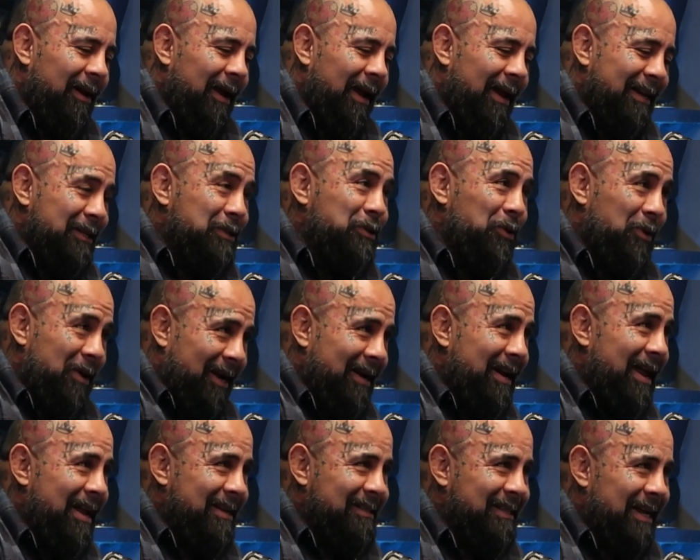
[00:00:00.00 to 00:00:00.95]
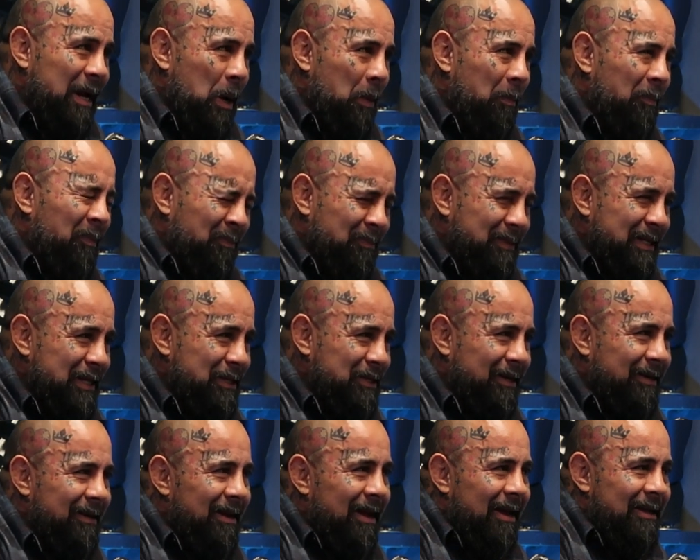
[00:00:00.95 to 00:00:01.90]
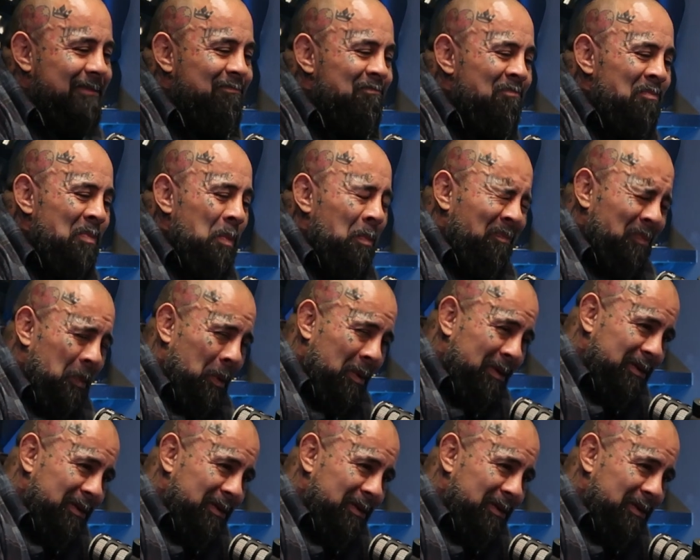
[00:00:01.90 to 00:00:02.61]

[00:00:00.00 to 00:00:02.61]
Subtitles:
And it's during the class time. I'm teaching the class.